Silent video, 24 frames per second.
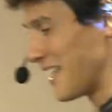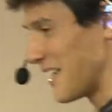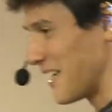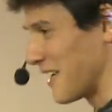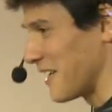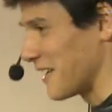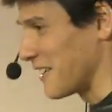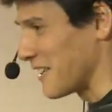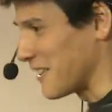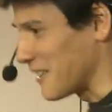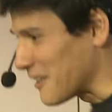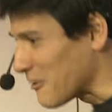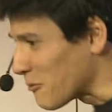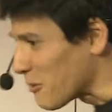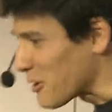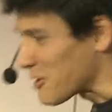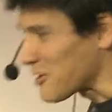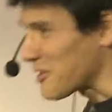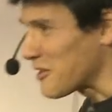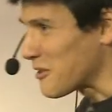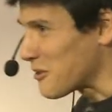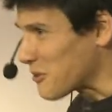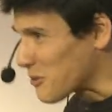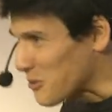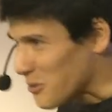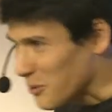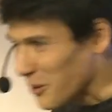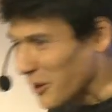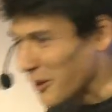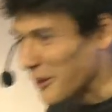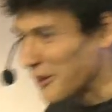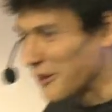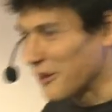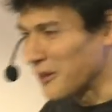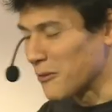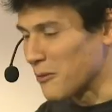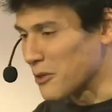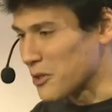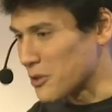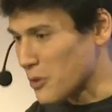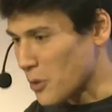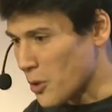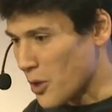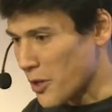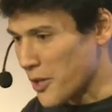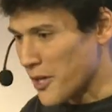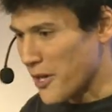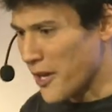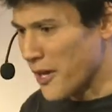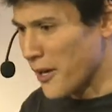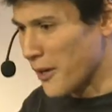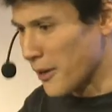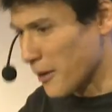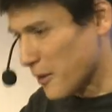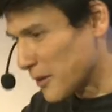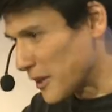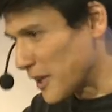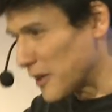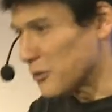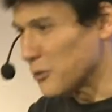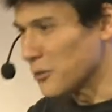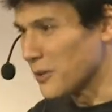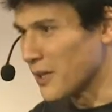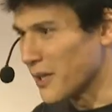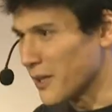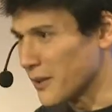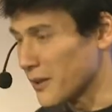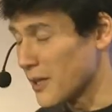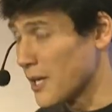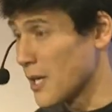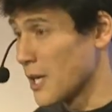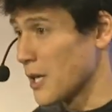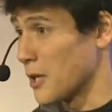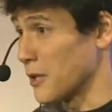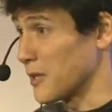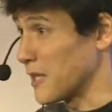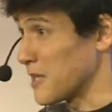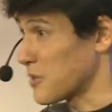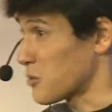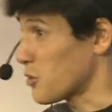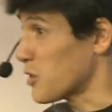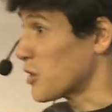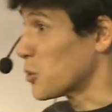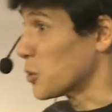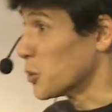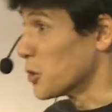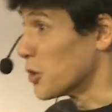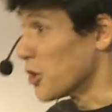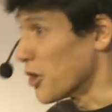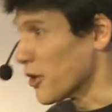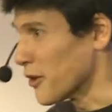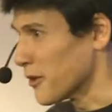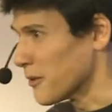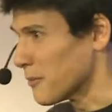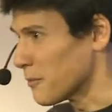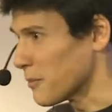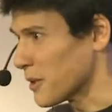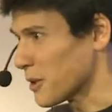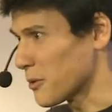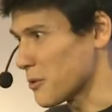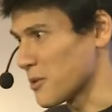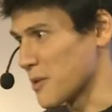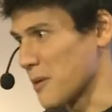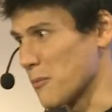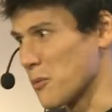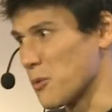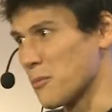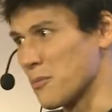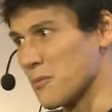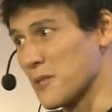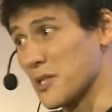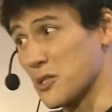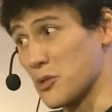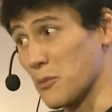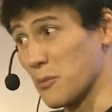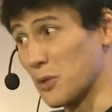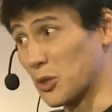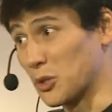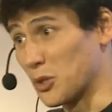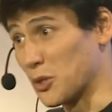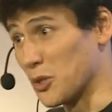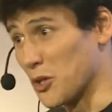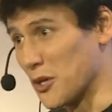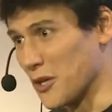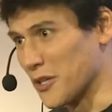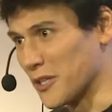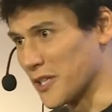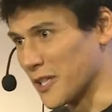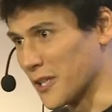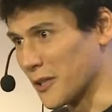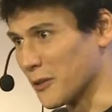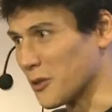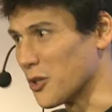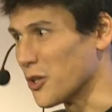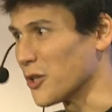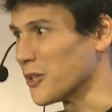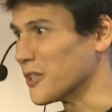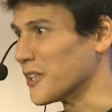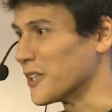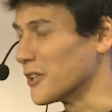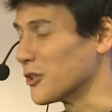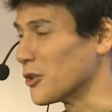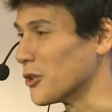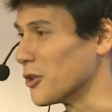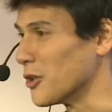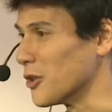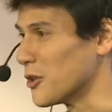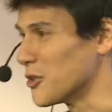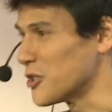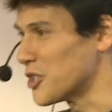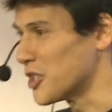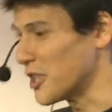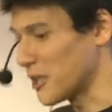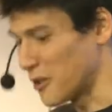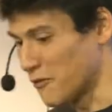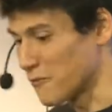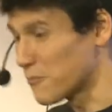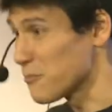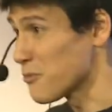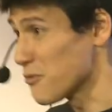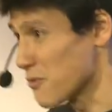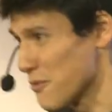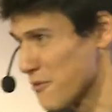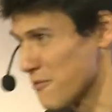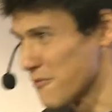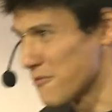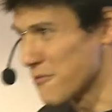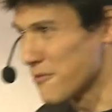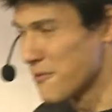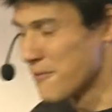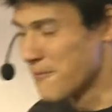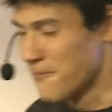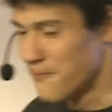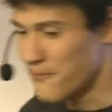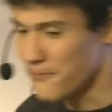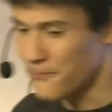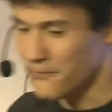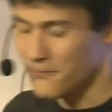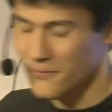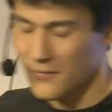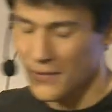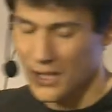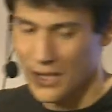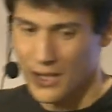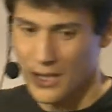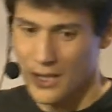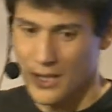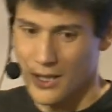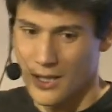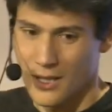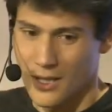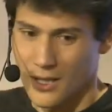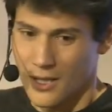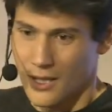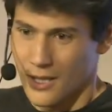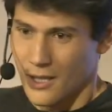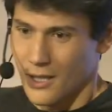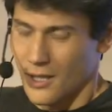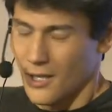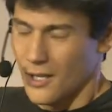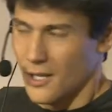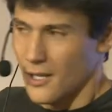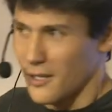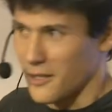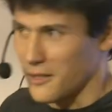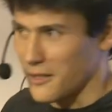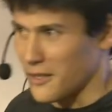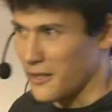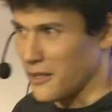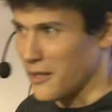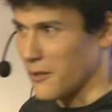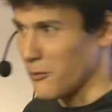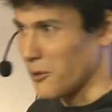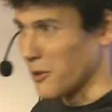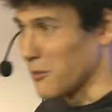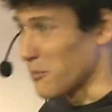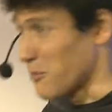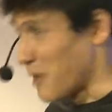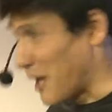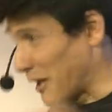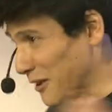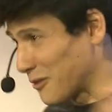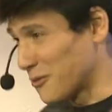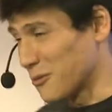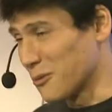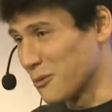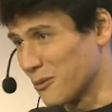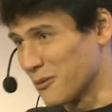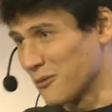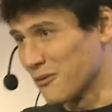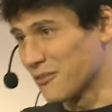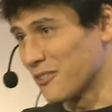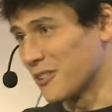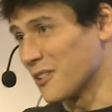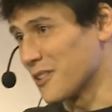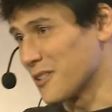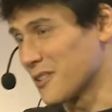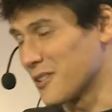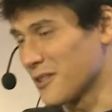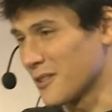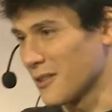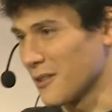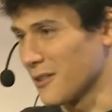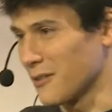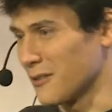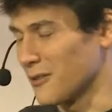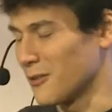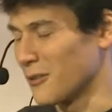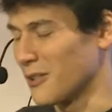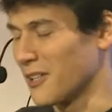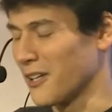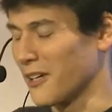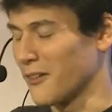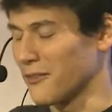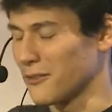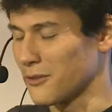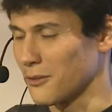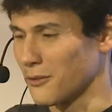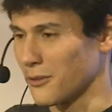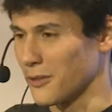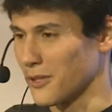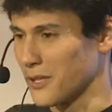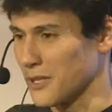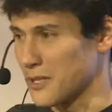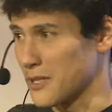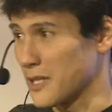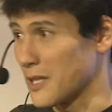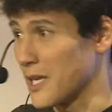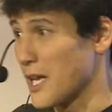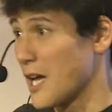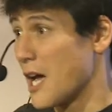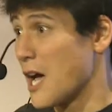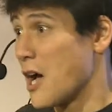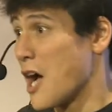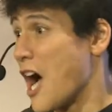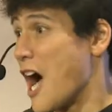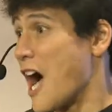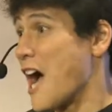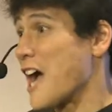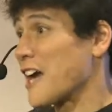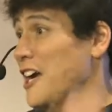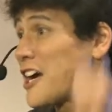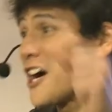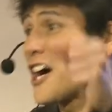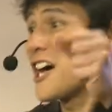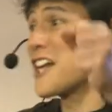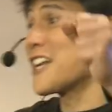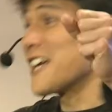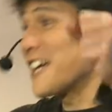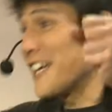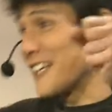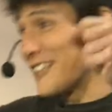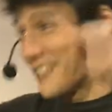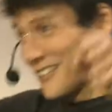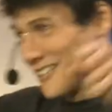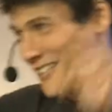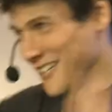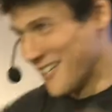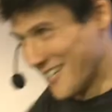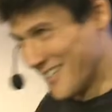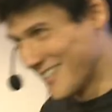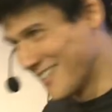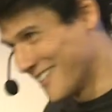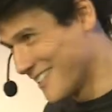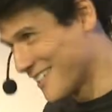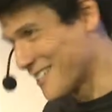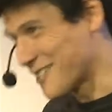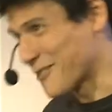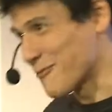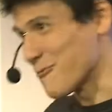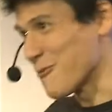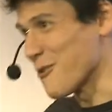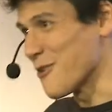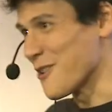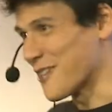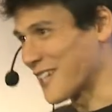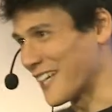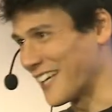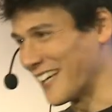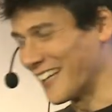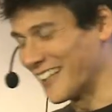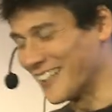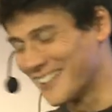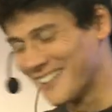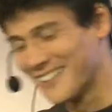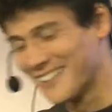And then he was into it, and he was, oh yeah, and I do that. And I saw he could learn, because it's about learning the logic of proof. And then I went back to the office the day after, and I said, I got it! It's working.